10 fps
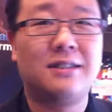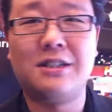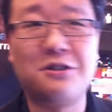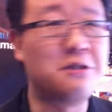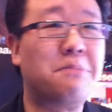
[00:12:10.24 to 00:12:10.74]

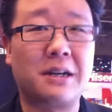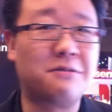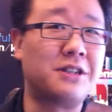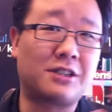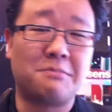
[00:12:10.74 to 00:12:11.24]
you know,
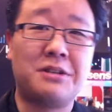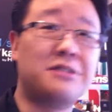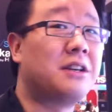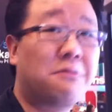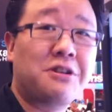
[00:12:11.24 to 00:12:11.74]
ubiquitous
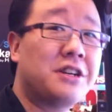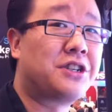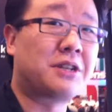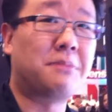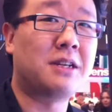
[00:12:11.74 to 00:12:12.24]
computing
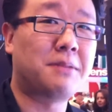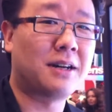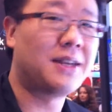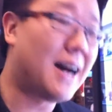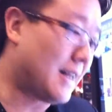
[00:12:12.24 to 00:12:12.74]
really should be
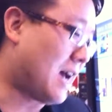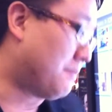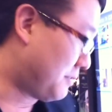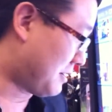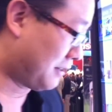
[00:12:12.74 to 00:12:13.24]
about. Not
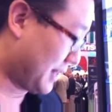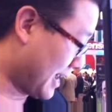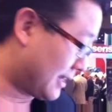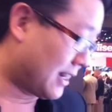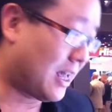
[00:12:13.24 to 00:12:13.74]
how, you know,
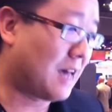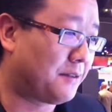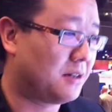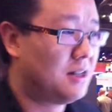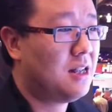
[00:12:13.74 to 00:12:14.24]
not that I
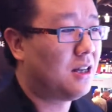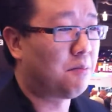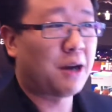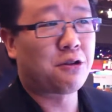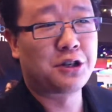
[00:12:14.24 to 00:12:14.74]
have a, a
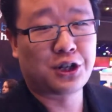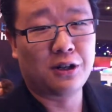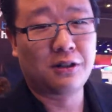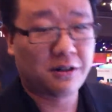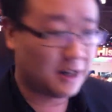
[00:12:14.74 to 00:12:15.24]

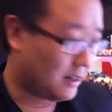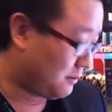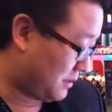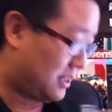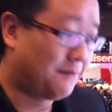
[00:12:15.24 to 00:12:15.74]
microcontroller
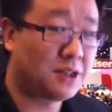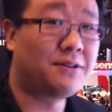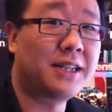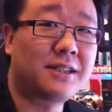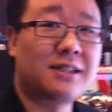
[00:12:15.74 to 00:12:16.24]
in seven
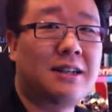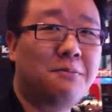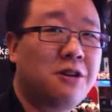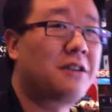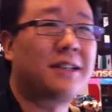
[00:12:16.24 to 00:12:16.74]
devices that
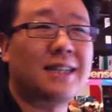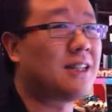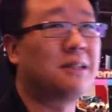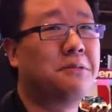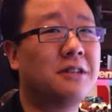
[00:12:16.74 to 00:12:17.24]
I'm wearing. That's
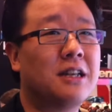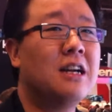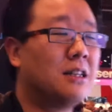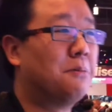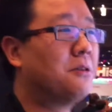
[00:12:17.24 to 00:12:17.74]
not the point.
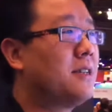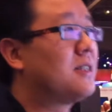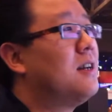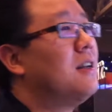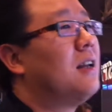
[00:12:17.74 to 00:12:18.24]
The point
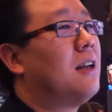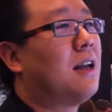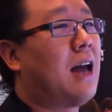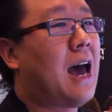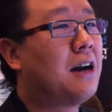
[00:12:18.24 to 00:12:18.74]

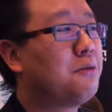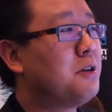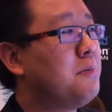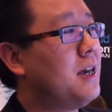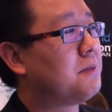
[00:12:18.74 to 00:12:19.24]
is, how do
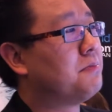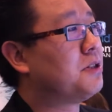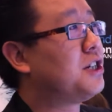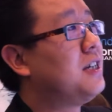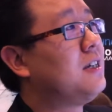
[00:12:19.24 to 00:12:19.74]
we make
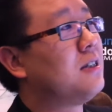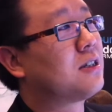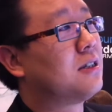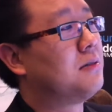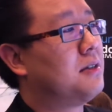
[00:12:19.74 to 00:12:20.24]
machines